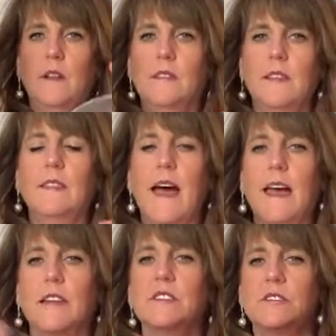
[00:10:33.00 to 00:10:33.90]

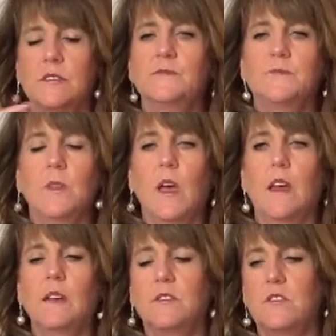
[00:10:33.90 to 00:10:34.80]
lattice,
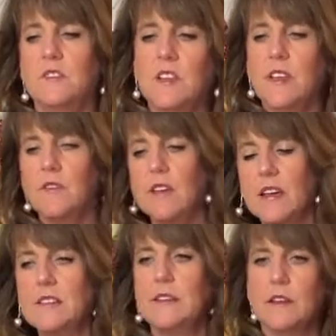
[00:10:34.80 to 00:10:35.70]
okay, just to give an
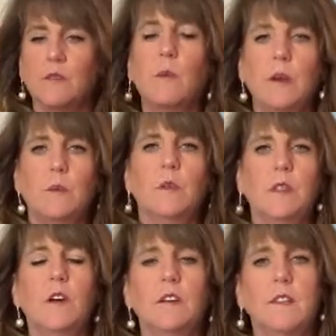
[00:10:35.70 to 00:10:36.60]
idea of what it would
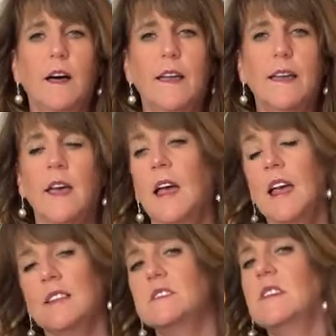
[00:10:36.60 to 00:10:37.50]
look like
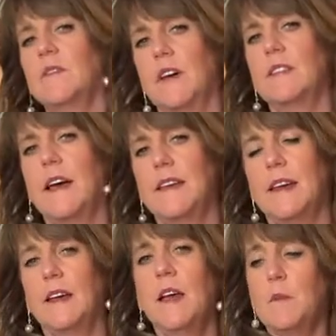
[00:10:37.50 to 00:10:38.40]
and see if I like it
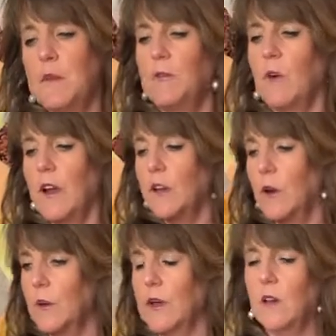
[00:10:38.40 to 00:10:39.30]
before I
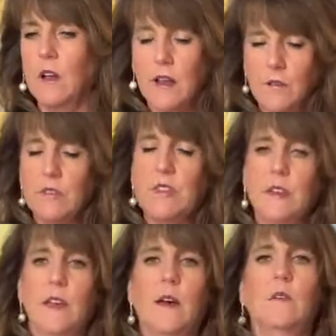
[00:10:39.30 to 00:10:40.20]
go and cut everything
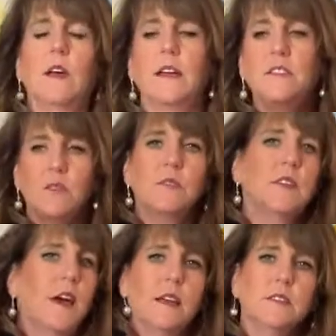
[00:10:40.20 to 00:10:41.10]
out. I do a
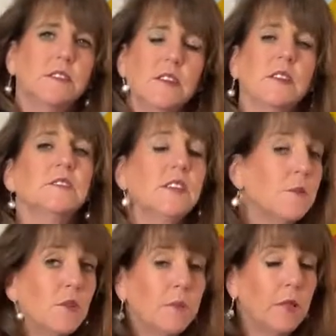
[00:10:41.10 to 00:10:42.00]
test. Same
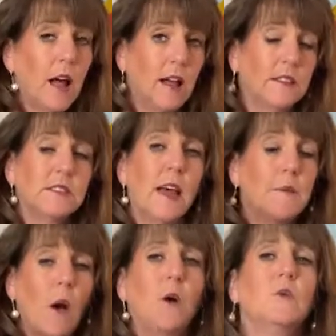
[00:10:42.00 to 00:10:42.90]
with blocks. I'm
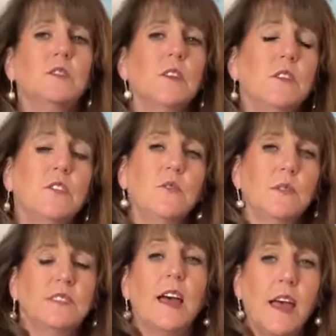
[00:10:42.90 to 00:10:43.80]
always going to do a
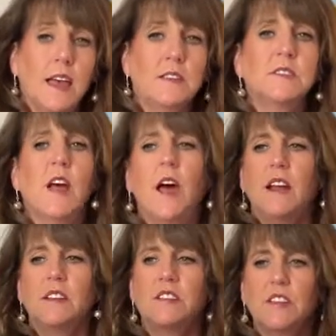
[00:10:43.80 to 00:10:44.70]
test
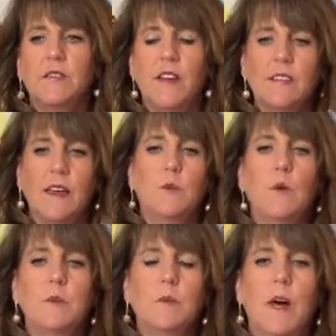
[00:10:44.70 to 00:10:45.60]
to see if I like
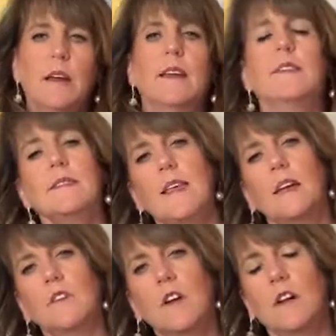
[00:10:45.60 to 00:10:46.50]
one block, and then
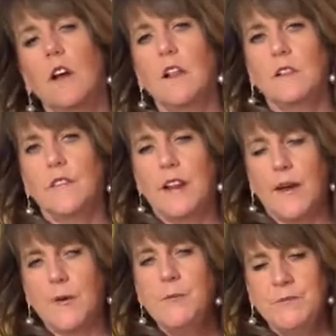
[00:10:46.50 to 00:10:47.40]
I'll cut all of it
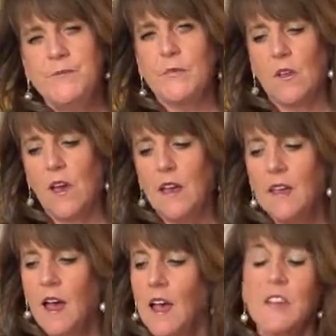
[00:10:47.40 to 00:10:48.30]
out. Okay,
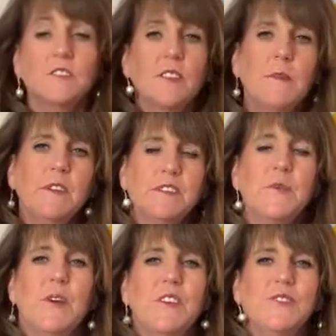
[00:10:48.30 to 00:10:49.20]
so let me see
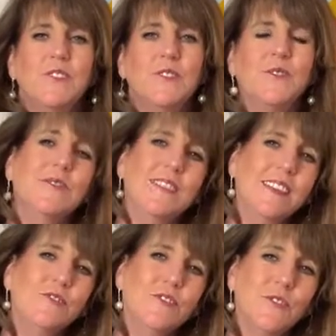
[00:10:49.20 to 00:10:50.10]
what you do.
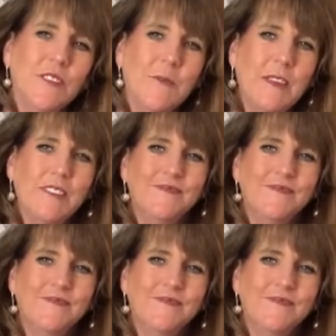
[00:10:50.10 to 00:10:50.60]
Thanks for joining me.